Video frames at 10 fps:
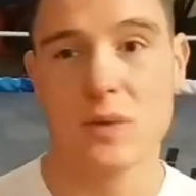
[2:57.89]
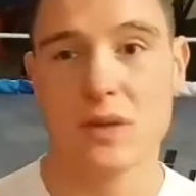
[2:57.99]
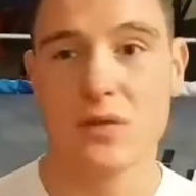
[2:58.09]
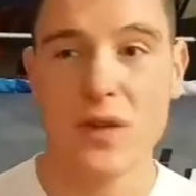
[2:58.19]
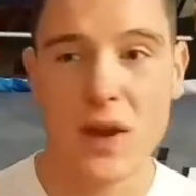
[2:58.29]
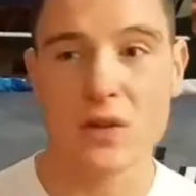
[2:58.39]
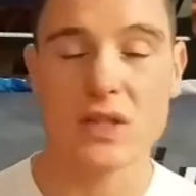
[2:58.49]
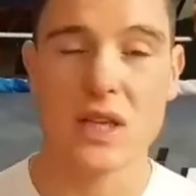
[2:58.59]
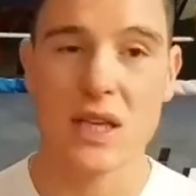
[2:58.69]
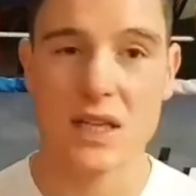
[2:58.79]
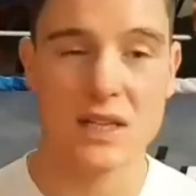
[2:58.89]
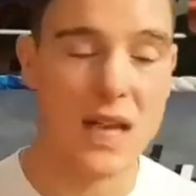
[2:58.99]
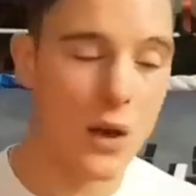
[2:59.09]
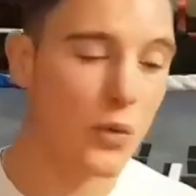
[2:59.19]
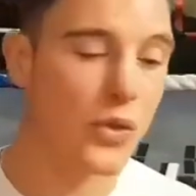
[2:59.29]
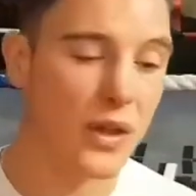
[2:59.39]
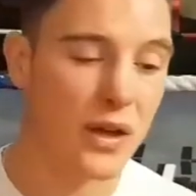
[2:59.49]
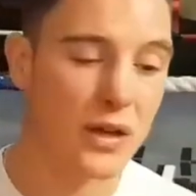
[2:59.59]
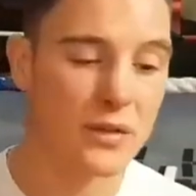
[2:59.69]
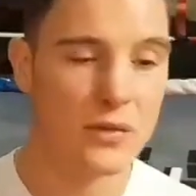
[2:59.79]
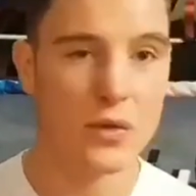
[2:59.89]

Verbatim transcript: because fat loss is healthier,